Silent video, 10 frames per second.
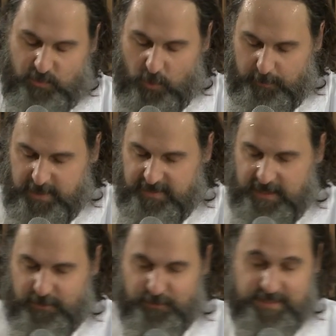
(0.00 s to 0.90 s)
We won't be
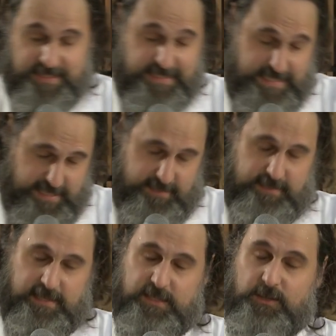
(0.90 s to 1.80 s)
there to
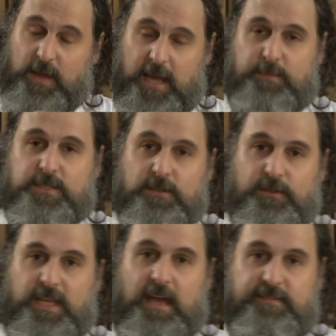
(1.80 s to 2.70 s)
insist that you
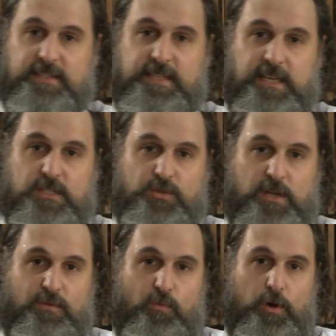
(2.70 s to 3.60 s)
absolutely have to take a
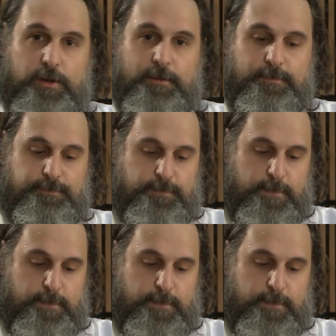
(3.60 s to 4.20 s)
drink of water.